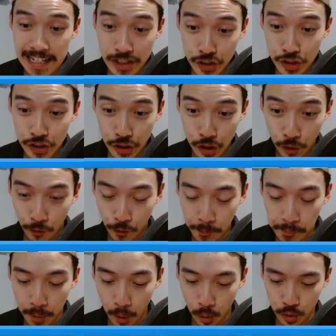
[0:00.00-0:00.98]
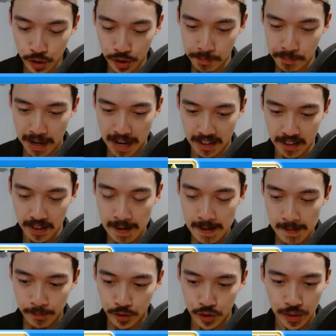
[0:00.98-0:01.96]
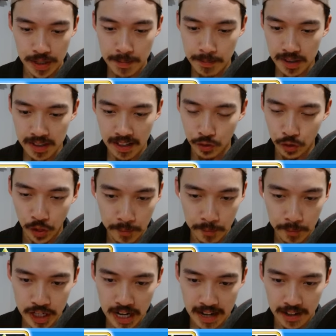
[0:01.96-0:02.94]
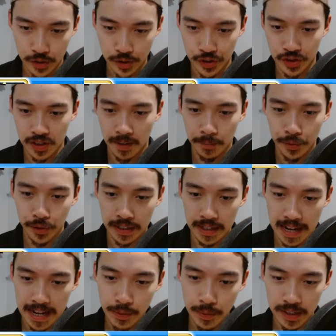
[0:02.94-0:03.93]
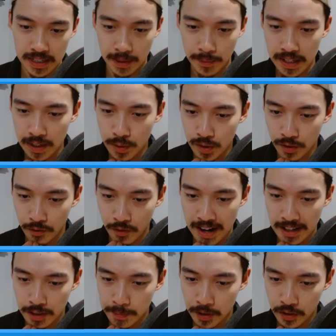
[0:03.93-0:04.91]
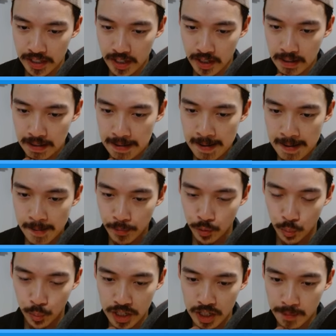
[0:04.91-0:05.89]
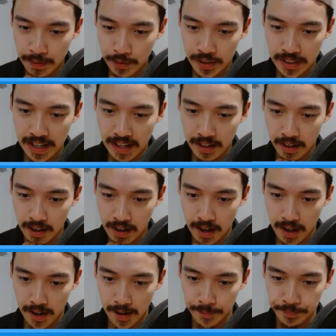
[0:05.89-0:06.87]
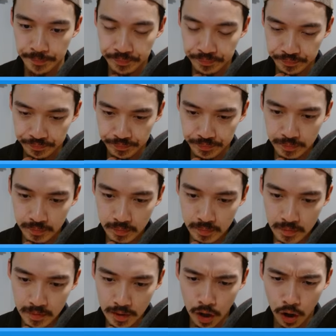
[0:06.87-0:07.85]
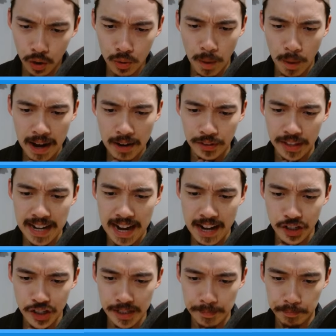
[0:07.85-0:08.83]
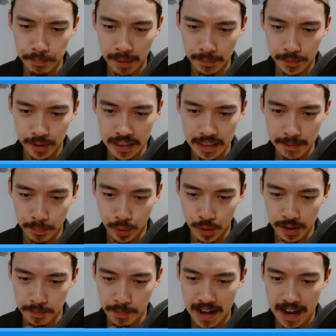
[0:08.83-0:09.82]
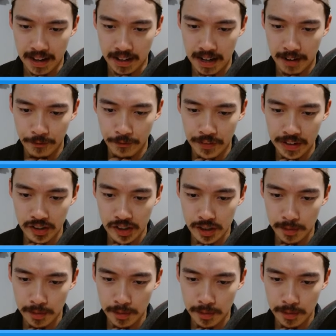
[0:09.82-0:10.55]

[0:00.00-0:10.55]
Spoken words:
he's going to go for Bowler in the back. So he must have Lumberjack or something. Anyways, I'm going to hit him with a Vine Spell here. We should be able to get... Oh, wow, that actually bumped the Prince back. I'm very